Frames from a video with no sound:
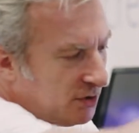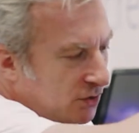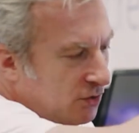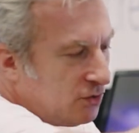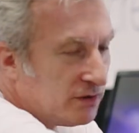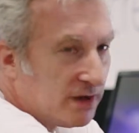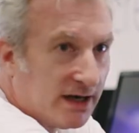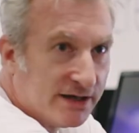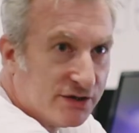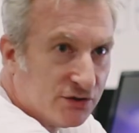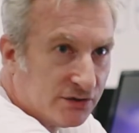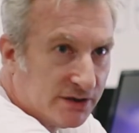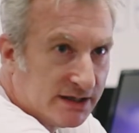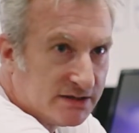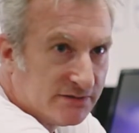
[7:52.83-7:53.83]
all the
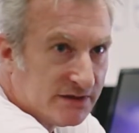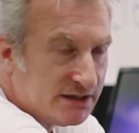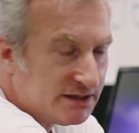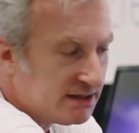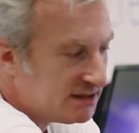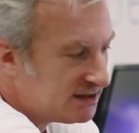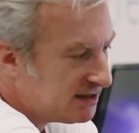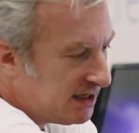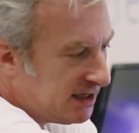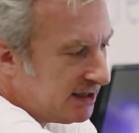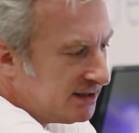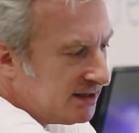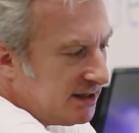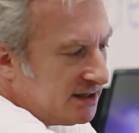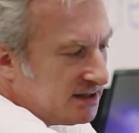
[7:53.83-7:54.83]
electronics fitted
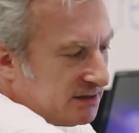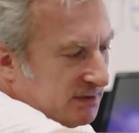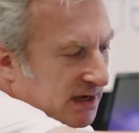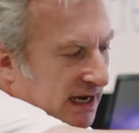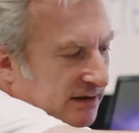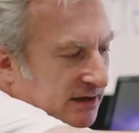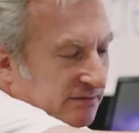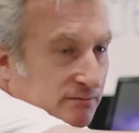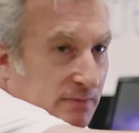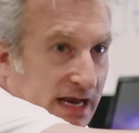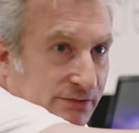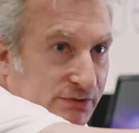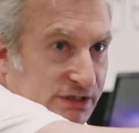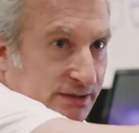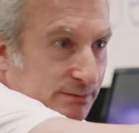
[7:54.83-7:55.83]
inside, some kind of
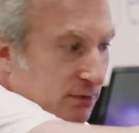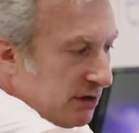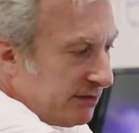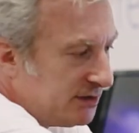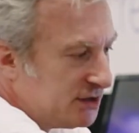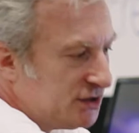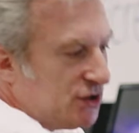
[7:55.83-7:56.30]
mounting bar at the